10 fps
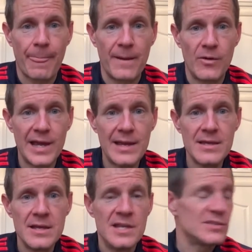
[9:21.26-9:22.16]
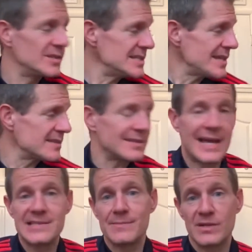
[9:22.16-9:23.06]
Okay, so this has a
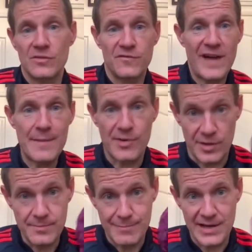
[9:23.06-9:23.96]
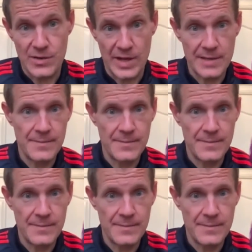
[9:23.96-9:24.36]
nice amount of fiber, by the way,